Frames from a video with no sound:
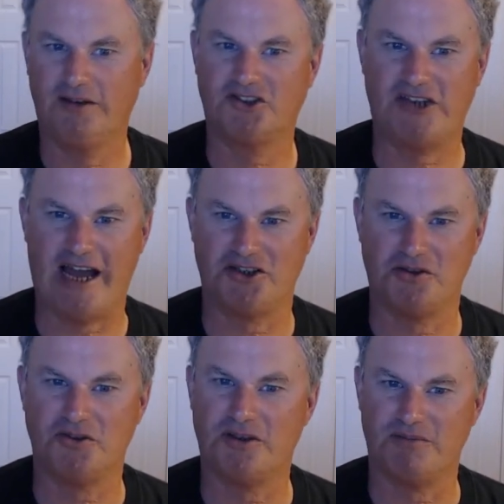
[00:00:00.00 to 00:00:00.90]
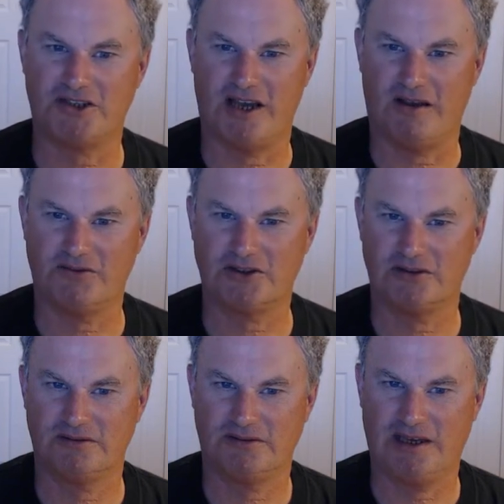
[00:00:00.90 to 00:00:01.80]
statutes themselves.
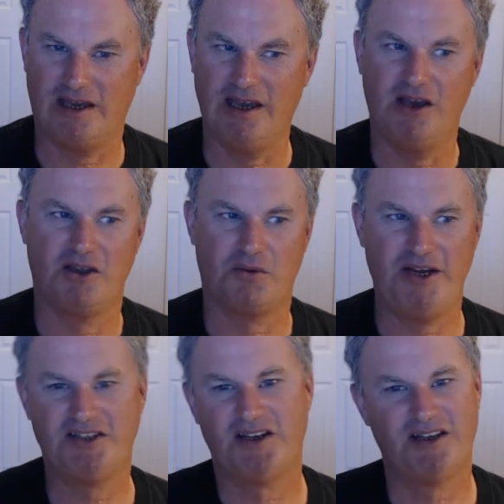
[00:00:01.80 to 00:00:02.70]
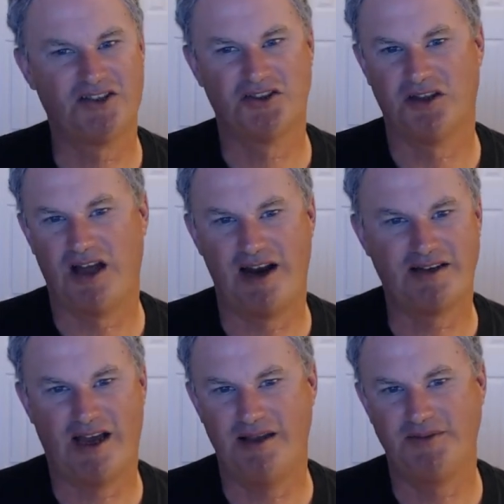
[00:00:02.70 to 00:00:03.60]
Okay. The reason is a lot
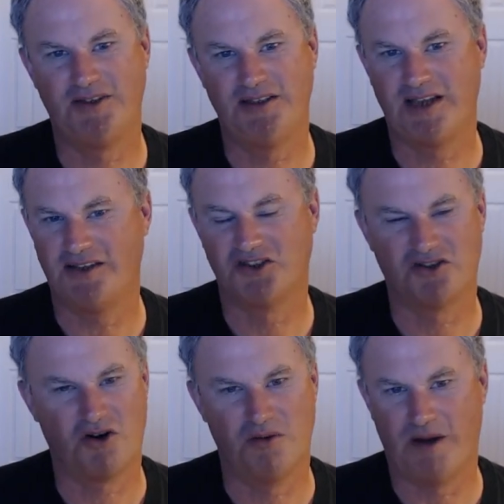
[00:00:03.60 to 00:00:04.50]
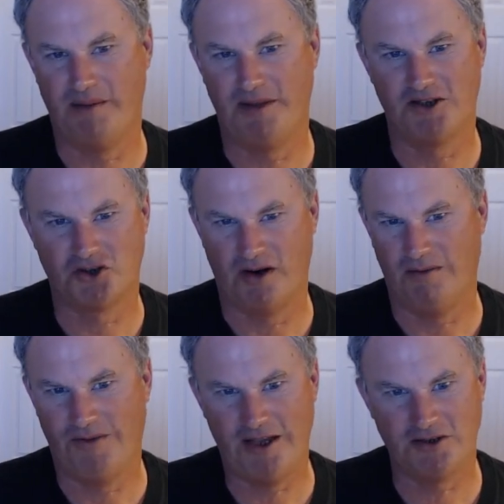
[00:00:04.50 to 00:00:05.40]
of times these cases are heard by
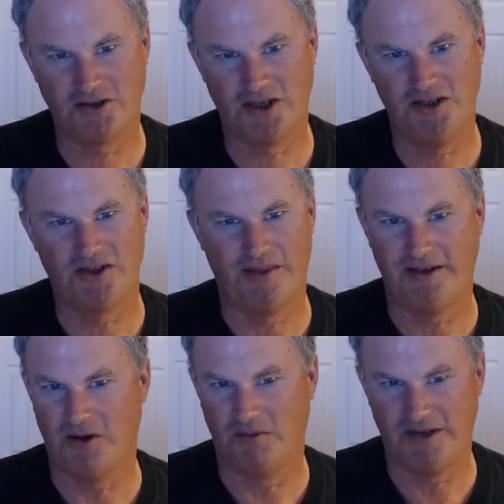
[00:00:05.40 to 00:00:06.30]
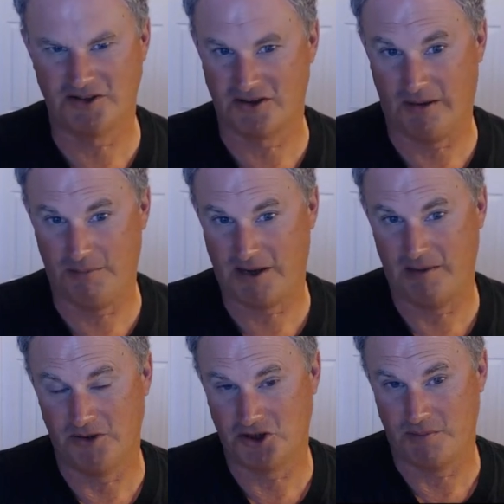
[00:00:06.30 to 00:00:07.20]
administrative agencies and they don't necessarily
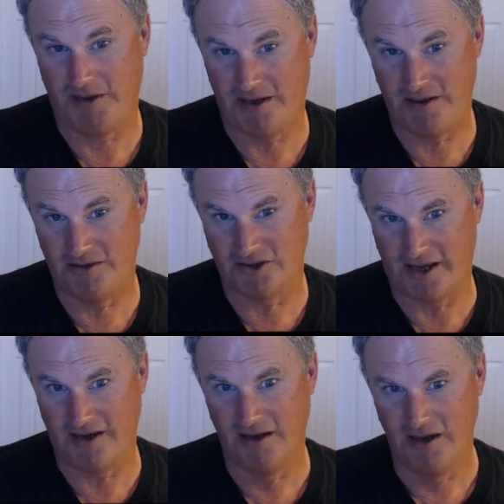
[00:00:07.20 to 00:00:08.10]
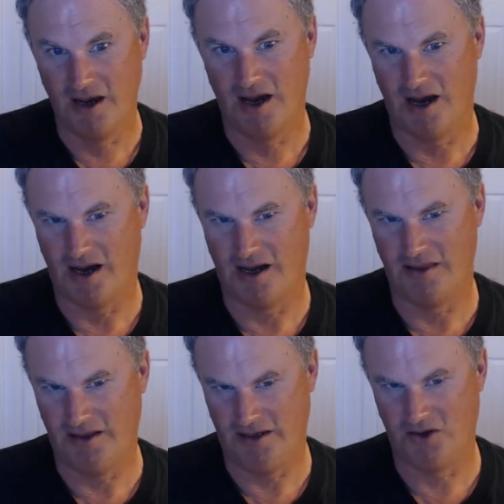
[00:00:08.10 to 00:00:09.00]
publish opinions like
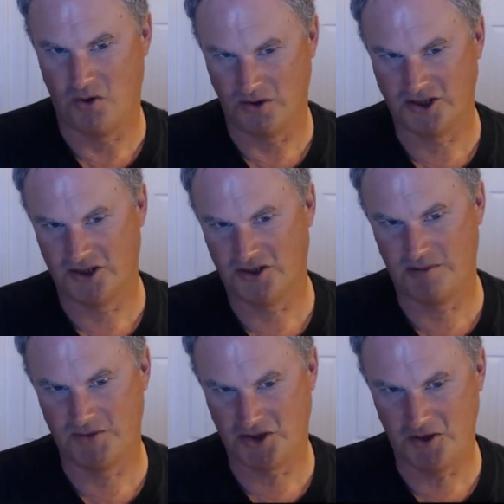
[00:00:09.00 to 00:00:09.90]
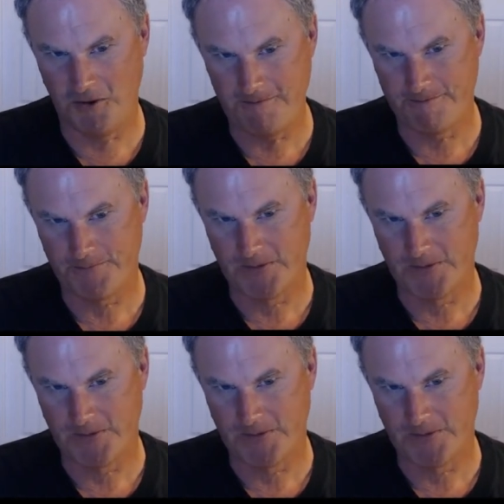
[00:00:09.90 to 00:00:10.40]
the court systems do.